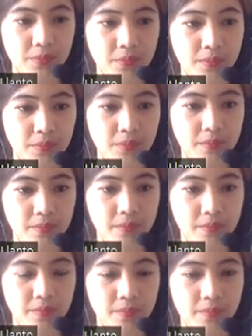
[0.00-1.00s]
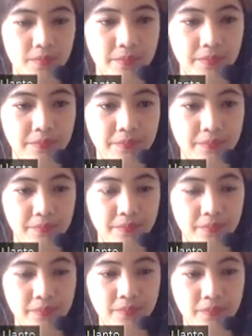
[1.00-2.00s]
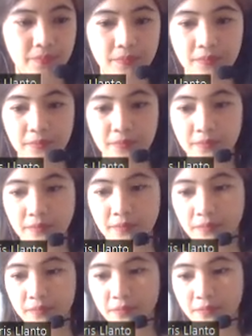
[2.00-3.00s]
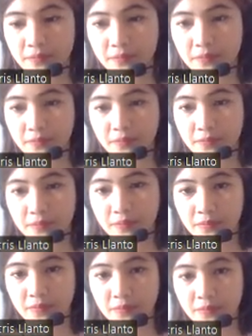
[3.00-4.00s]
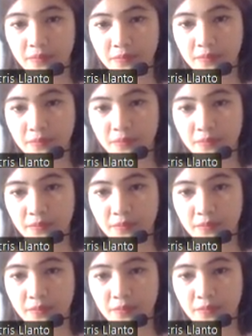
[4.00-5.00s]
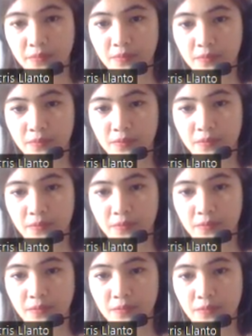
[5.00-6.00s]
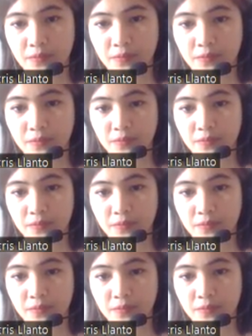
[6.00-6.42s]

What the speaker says: Nobody speaks.